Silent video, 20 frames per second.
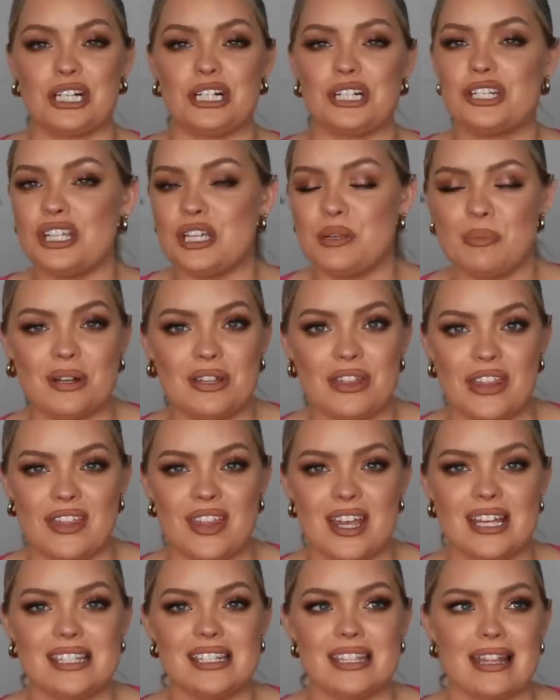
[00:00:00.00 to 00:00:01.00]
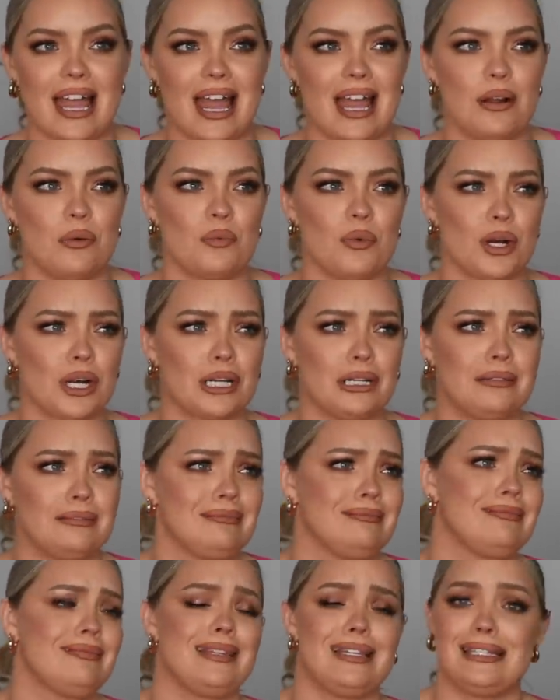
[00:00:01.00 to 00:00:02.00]
are cheaper than this that work
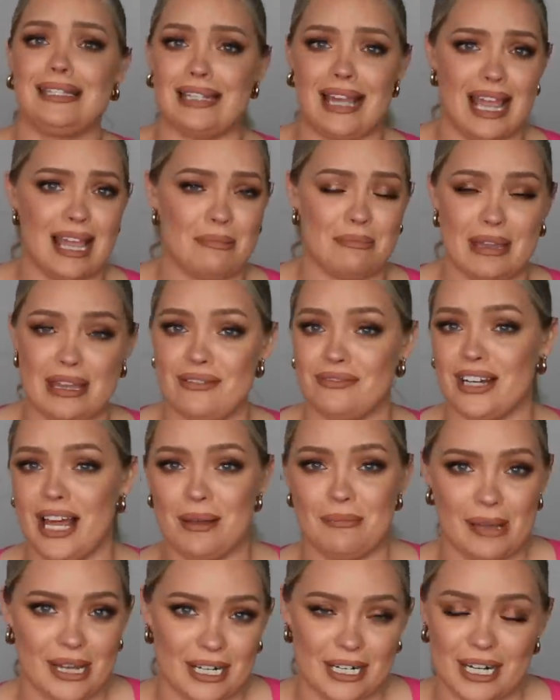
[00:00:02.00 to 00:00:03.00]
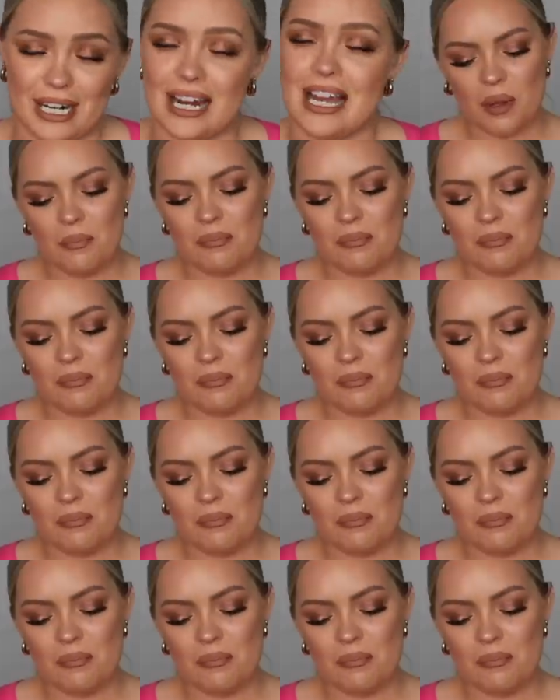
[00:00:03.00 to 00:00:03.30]
the same, if not better.